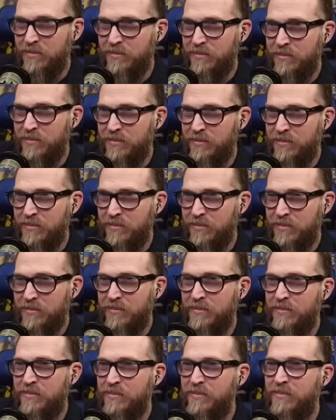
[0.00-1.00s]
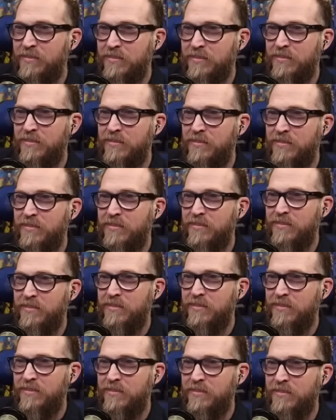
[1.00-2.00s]

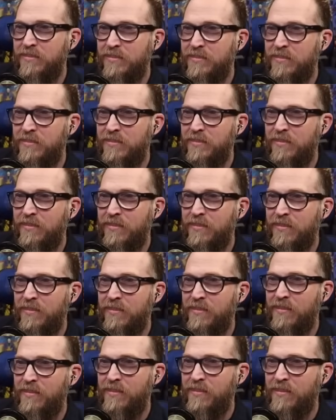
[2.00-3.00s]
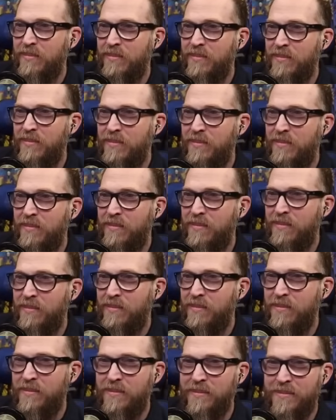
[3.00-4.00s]

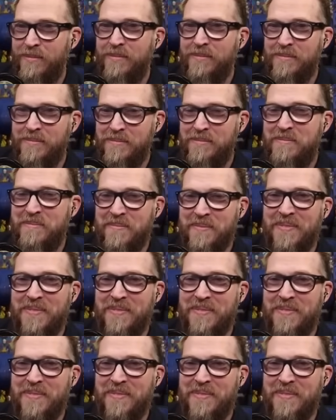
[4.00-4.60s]
[no speech]